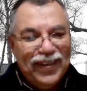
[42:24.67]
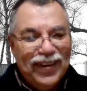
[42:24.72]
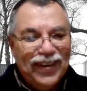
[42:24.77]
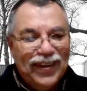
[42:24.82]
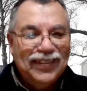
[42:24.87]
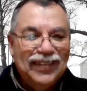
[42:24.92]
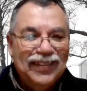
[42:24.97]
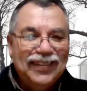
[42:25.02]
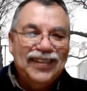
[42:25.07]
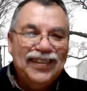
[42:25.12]

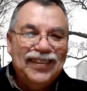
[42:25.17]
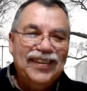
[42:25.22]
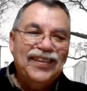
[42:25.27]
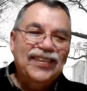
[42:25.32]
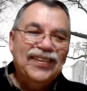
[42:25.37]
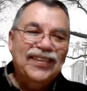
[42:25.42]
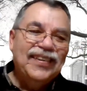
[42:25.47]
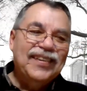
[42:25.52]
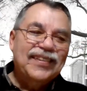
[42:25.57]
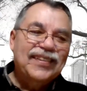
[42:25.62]
that,
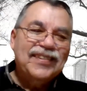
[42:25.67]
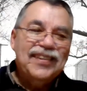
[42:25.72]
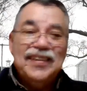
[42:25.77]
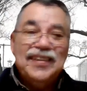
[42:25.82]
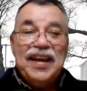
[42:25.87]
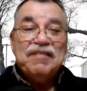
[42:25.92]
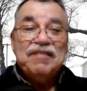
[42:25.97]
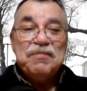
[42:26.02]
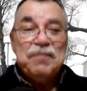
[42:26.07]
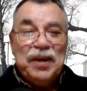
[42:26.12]
doesn't
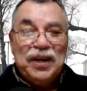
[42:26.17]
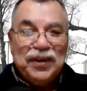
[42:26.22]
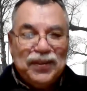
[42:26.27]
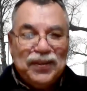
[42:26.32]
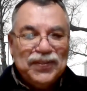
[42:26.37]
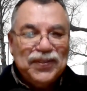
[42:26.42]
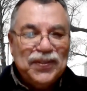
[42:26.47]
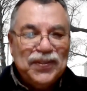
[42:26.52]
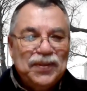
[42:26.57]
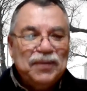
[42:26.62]
have a
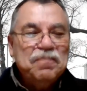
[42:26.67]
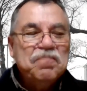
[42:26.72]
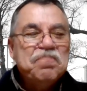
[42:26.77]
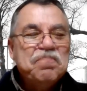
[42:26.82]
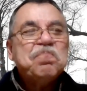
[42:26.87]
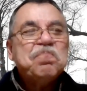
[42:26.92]
medical school.